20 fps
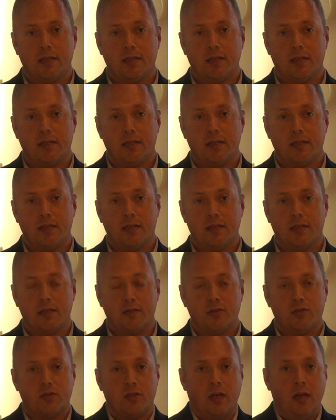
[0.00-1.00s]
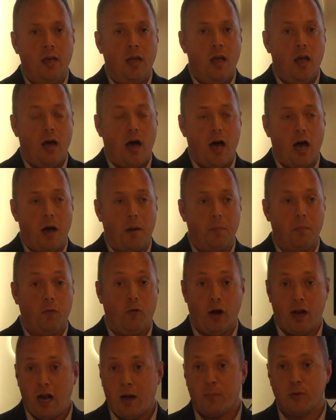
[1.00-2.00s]
entry-level scientists.
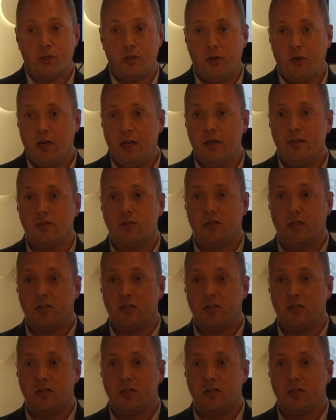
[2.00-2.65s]
Great opportunities.